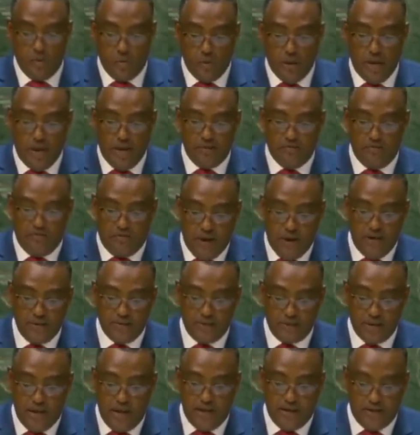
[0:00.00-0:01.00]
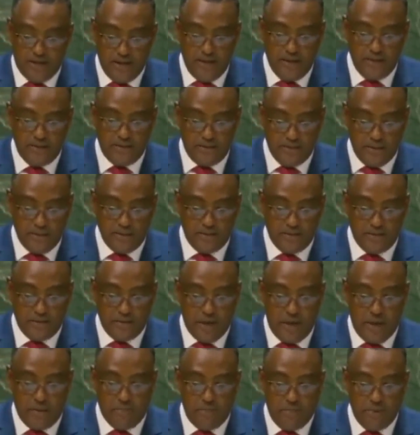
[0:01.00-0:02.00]
We advise against its
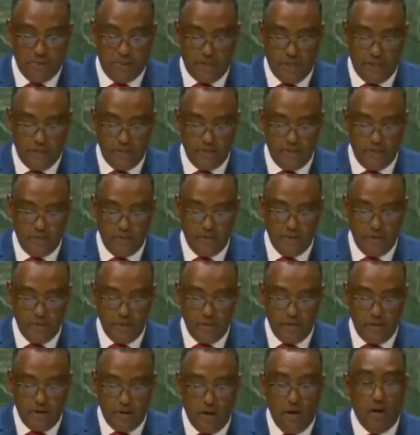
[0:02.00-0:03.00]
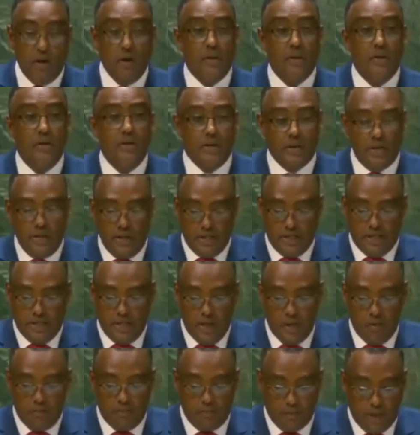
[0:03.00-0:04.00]
application on
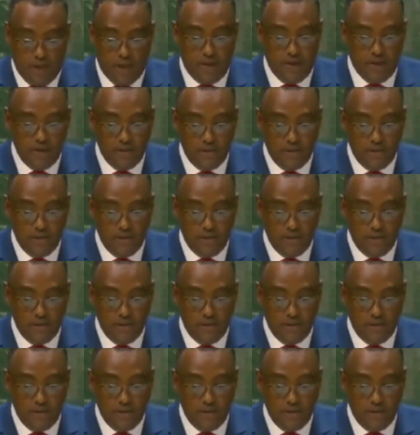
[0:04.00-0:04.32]
Ethiopia.